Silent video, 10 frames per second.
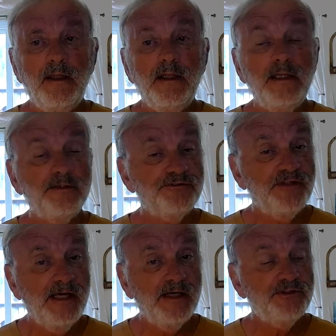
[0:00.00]
It's
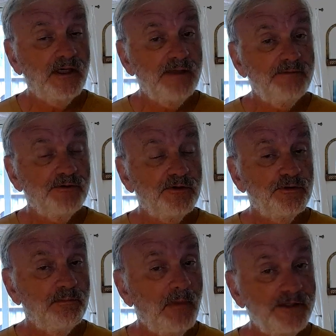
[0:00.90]
now time
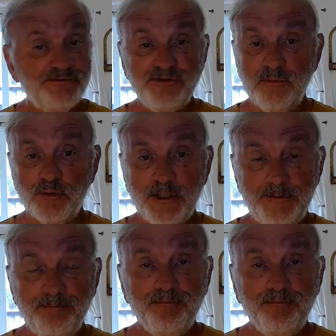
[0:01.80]
for my summary.